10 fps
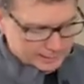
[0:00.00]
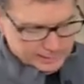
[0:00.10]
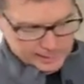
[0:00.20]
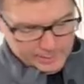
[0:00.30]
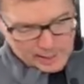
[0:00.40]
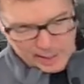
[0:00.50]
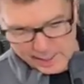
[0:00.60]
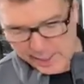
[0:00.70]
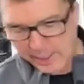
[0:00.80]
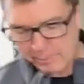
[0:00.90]
a
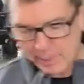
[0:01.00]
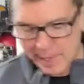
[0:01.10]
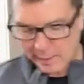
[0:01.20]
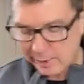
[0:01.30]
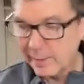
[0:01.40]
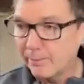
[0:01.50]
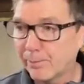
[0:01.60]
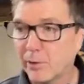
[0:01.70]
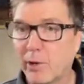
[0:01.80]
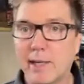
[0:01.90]
lithium-ion battery,
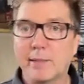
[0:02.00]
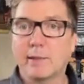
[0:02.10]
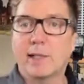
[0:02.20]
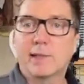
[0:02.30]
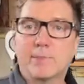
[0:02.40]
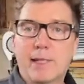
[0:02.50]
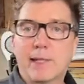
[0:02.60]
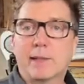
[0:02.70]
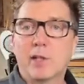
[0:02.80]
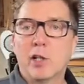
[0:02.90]
right? Nice
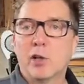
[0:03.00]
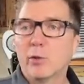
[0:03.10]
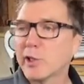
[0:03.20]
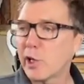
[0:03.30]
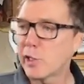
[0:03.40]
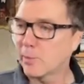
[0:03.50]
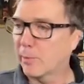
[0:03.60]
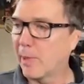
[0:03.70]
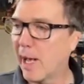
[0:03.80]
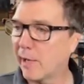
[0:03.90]
big
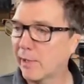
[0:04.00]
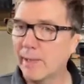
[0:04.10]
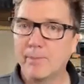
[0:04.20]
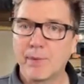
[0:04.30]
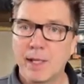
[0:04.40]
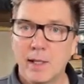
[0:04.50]
rechargeable battery.